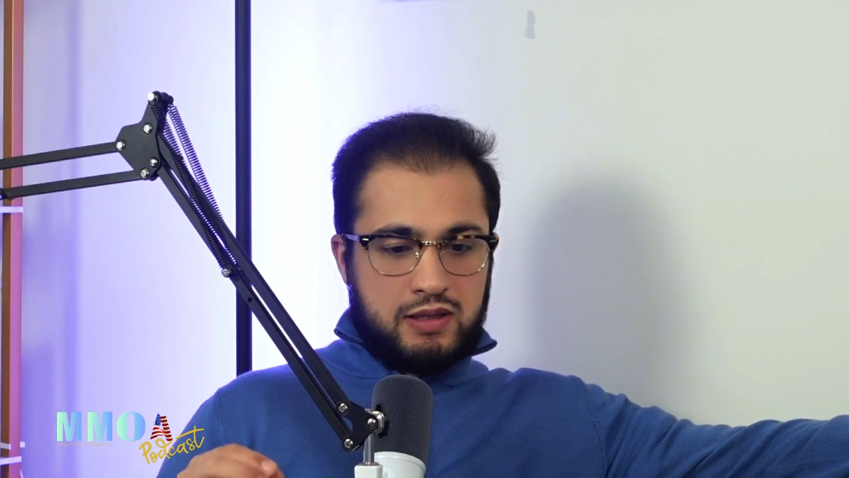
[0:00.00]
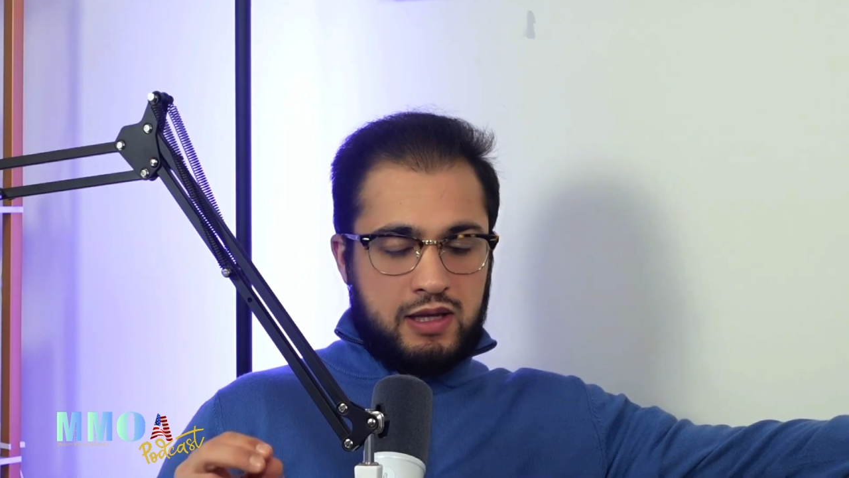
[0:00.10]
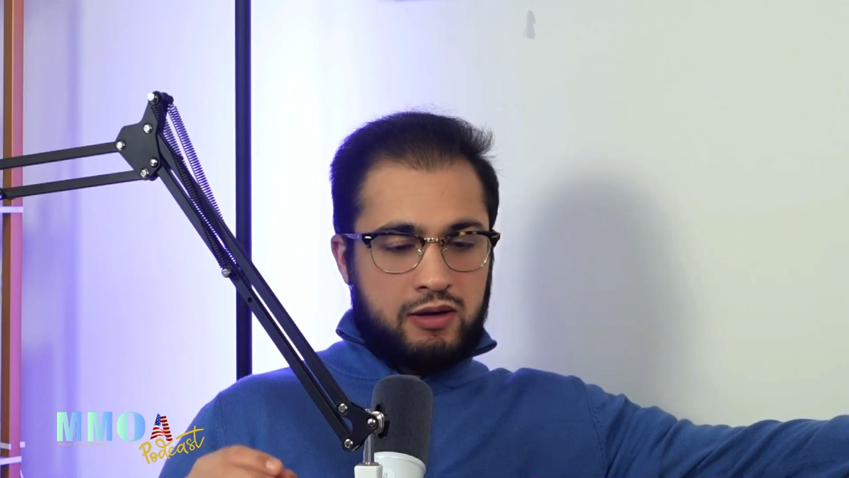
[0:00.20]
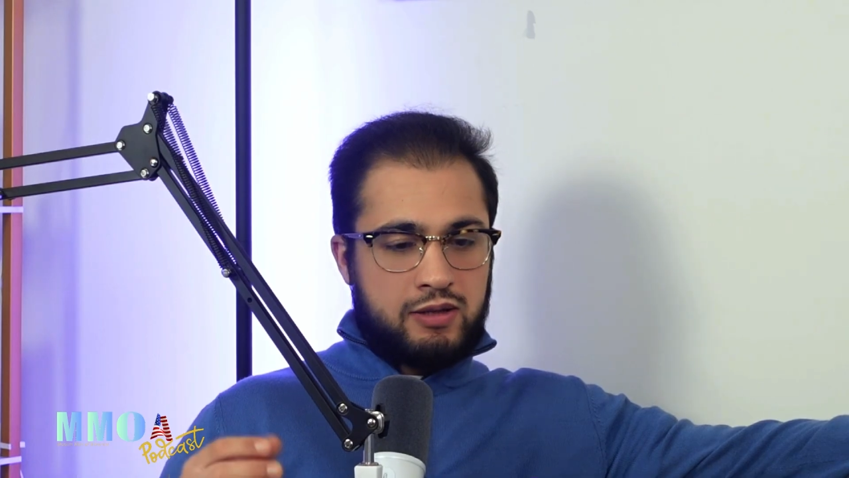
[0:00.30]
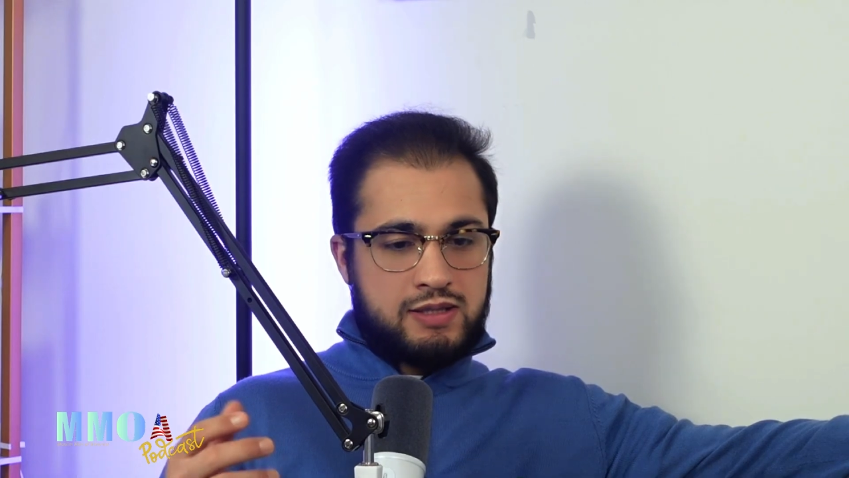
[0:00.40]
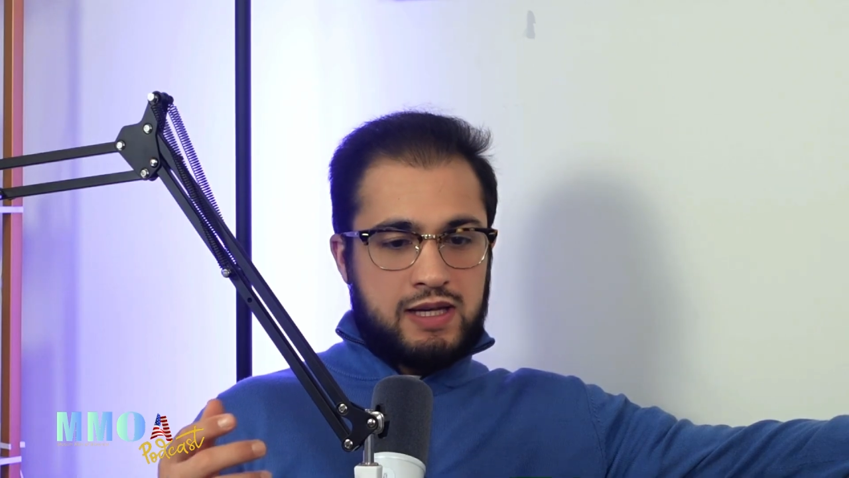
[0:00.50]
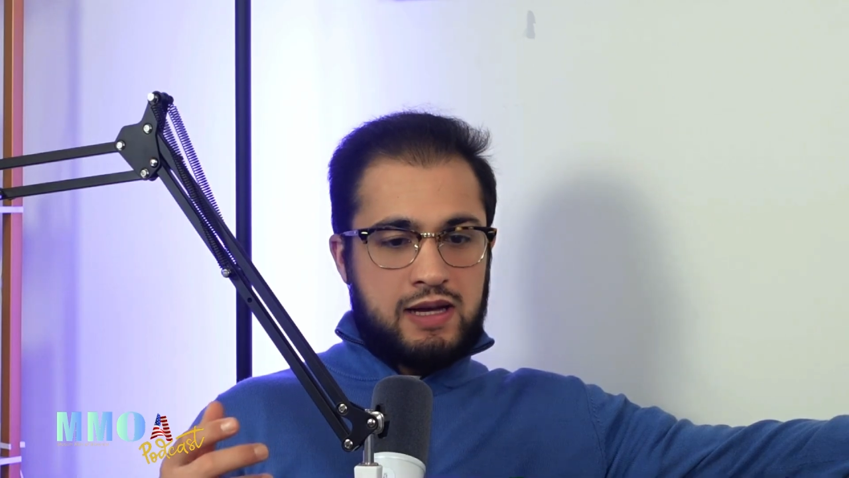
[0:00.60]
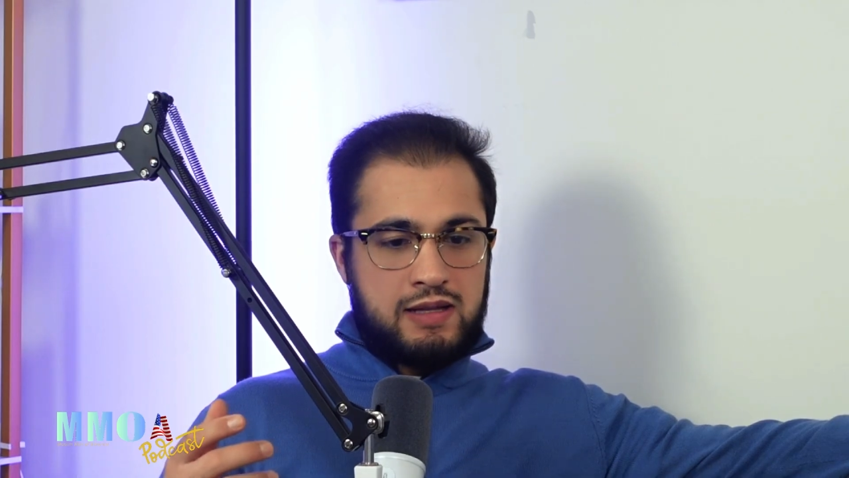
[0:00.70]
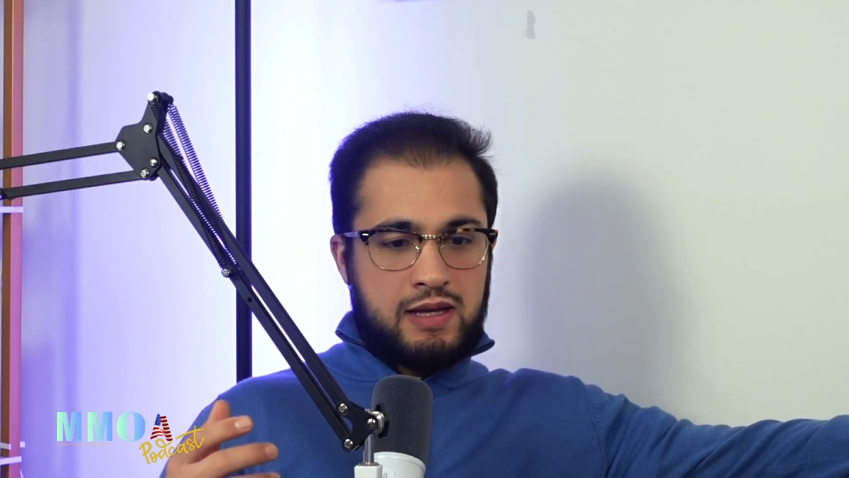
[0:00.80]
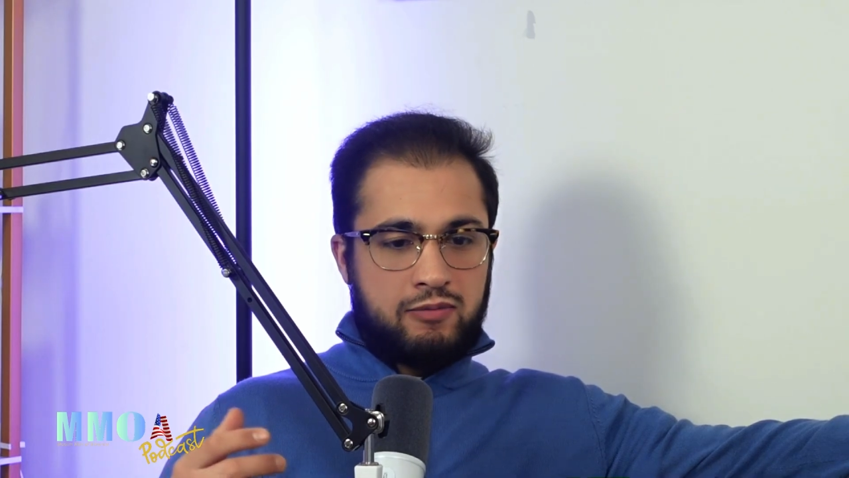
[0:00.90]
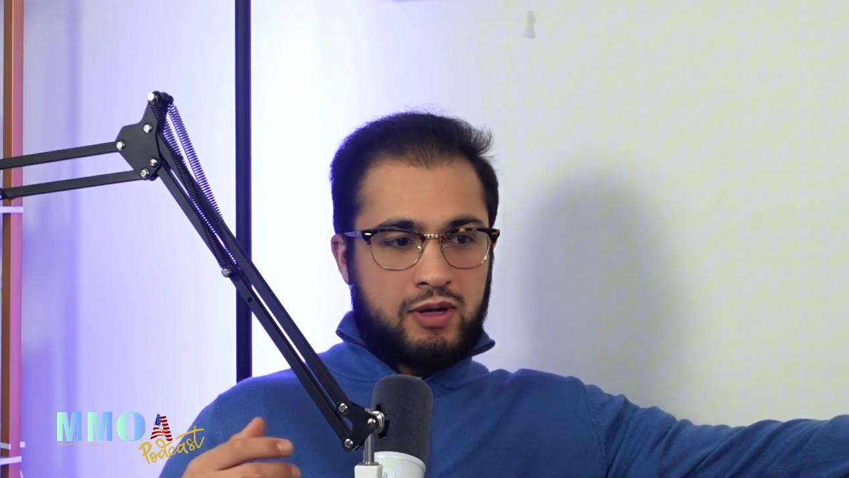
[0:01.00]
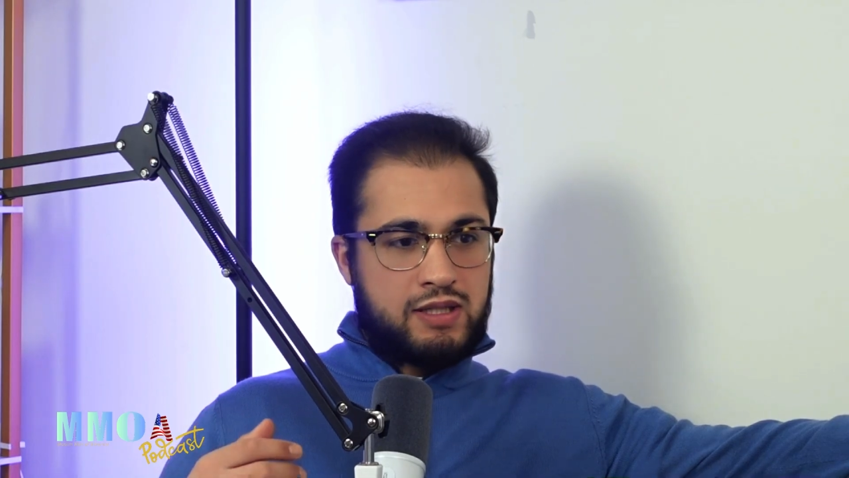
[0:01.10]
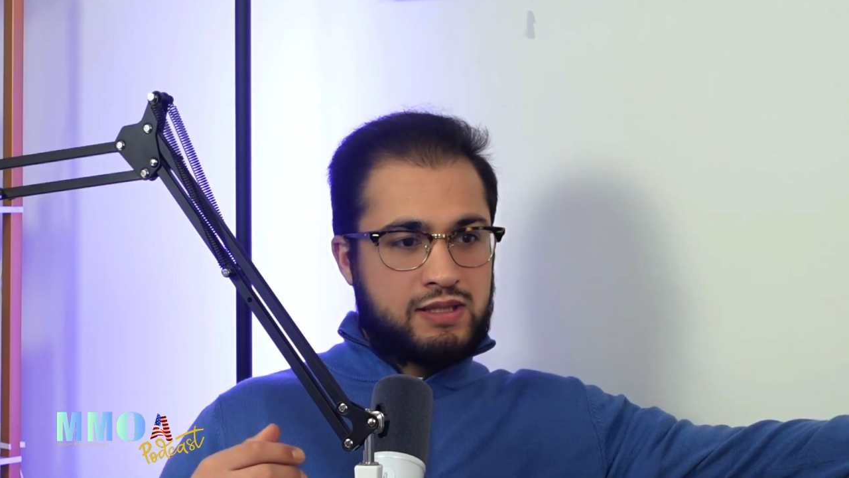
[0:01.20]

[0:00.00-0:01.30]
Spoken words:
they said they want to